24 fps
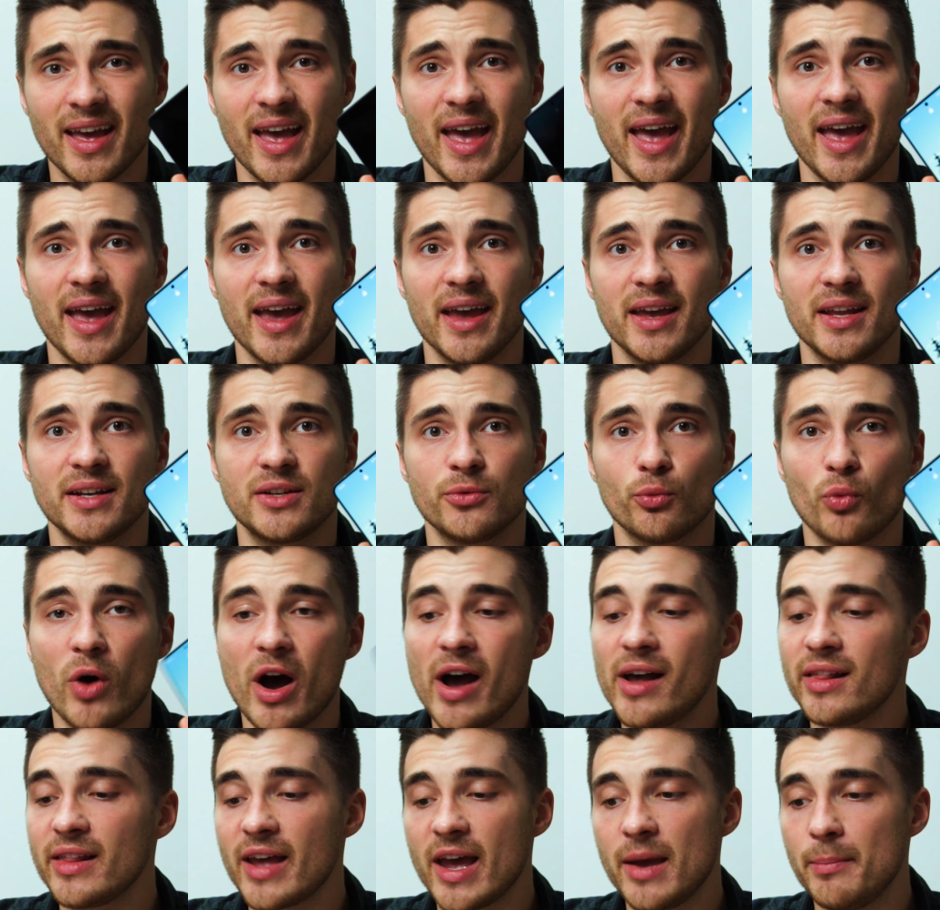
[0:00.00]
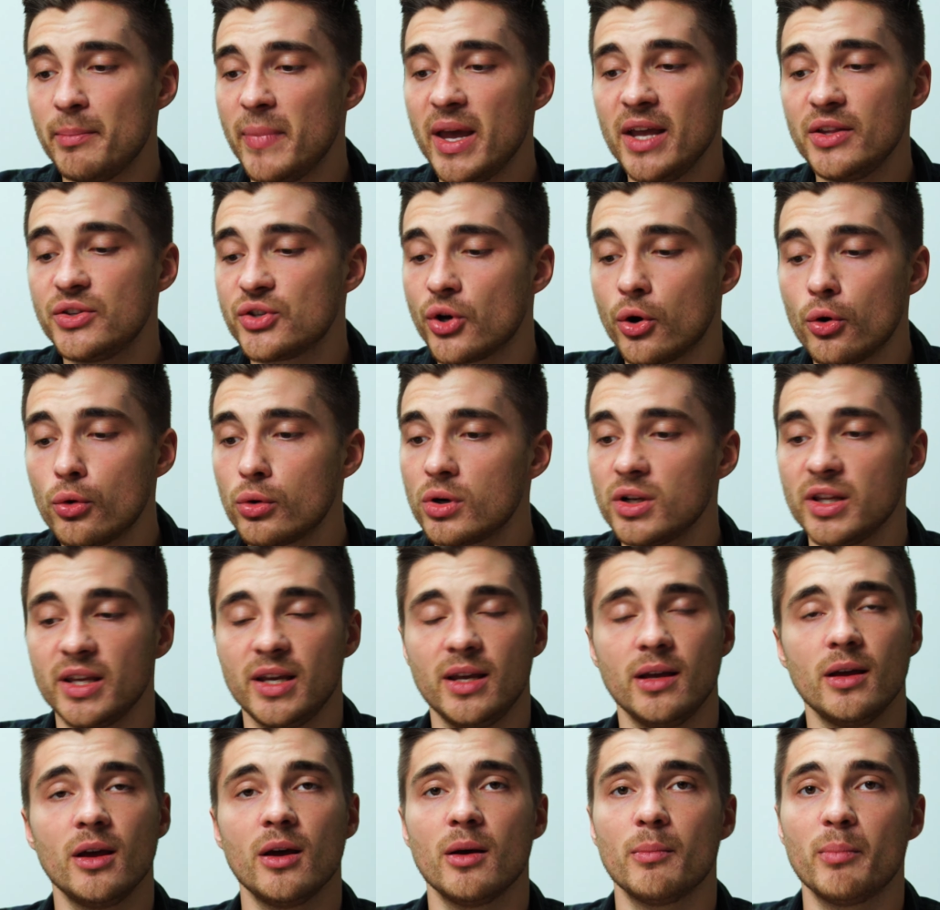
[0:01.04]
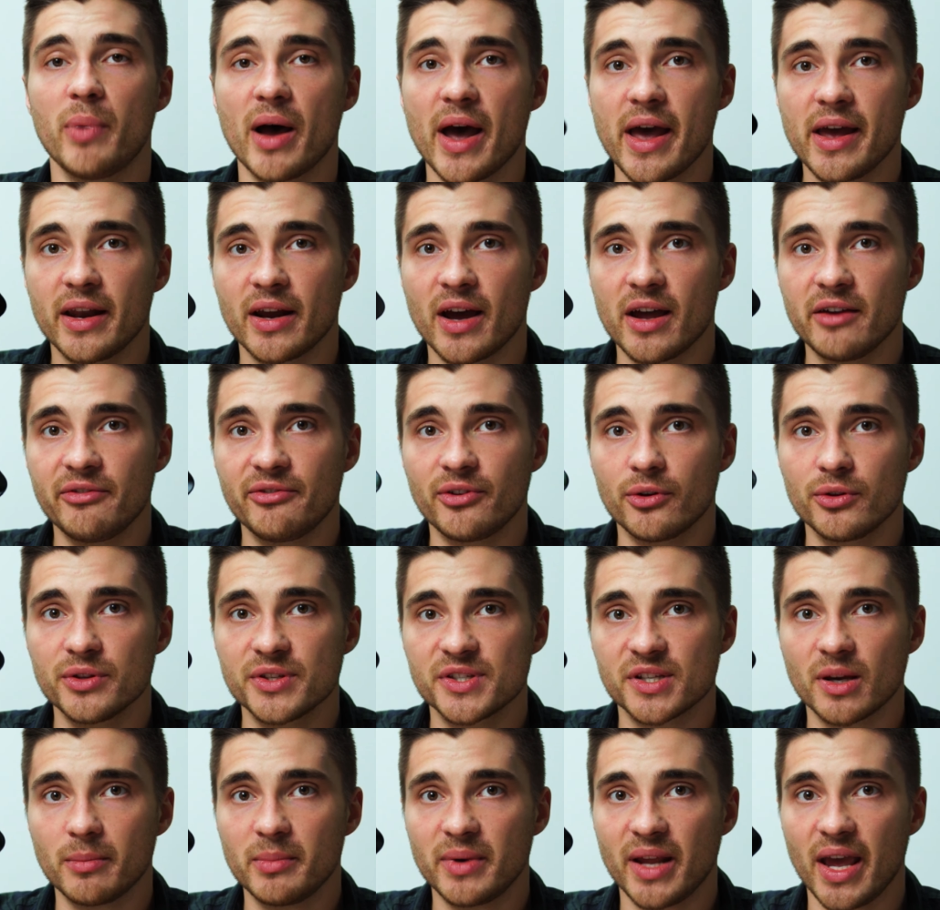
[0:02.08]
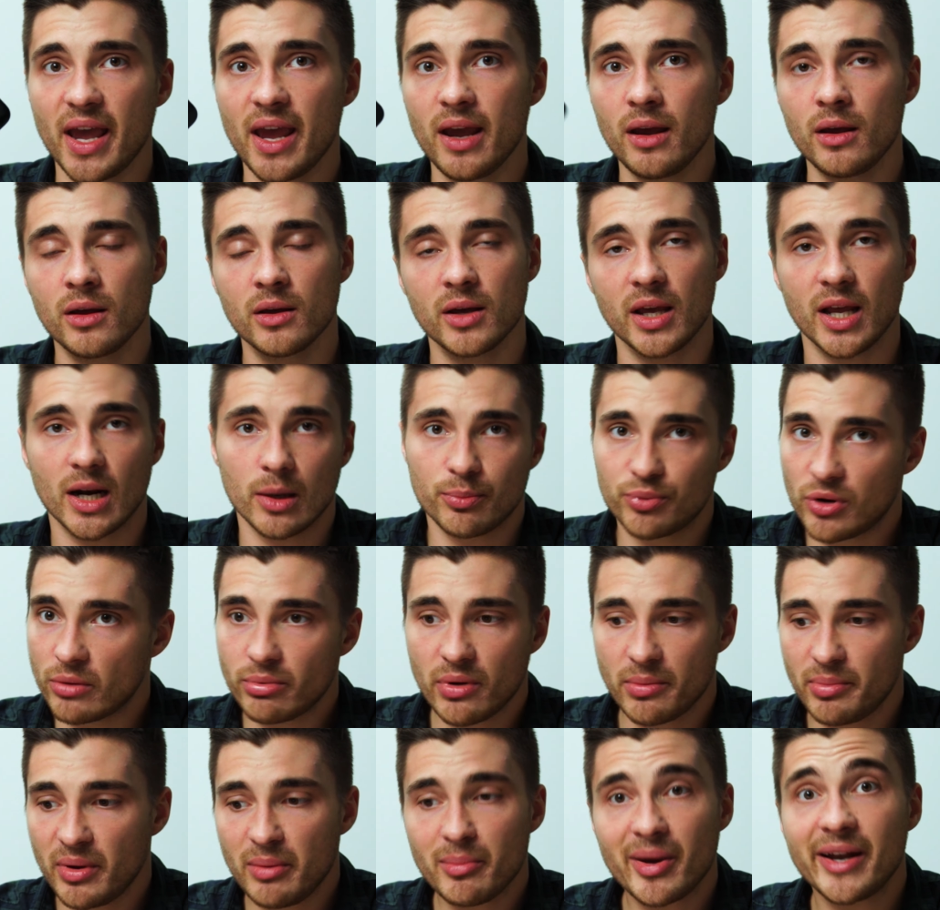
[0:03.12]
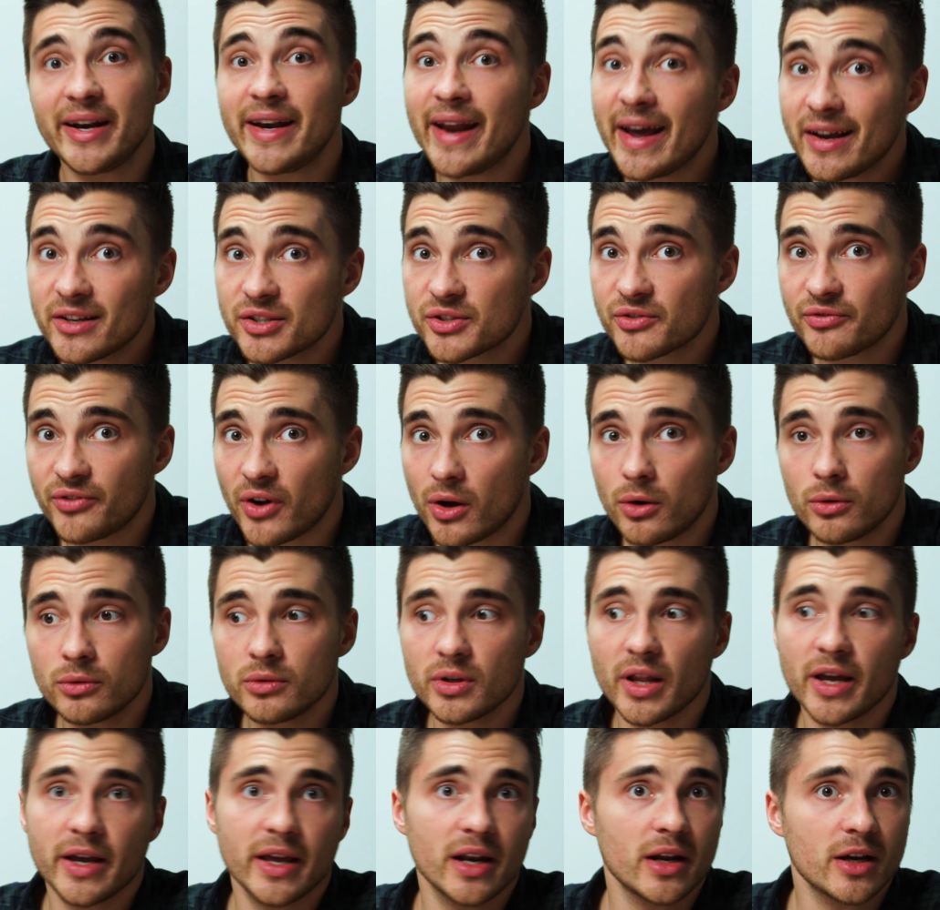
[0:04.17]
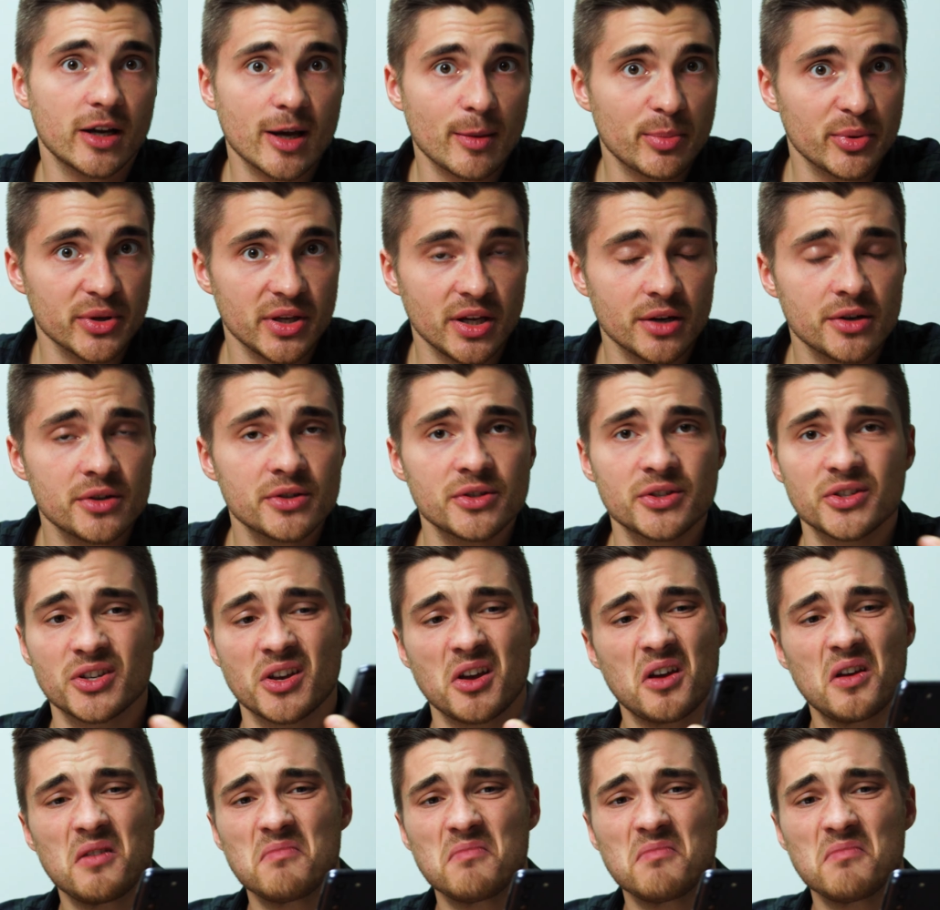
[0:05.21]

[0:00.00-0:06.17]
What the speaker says: And while I may totally buy an iPhone someday, it'll probably be my next phone, like in a couple years,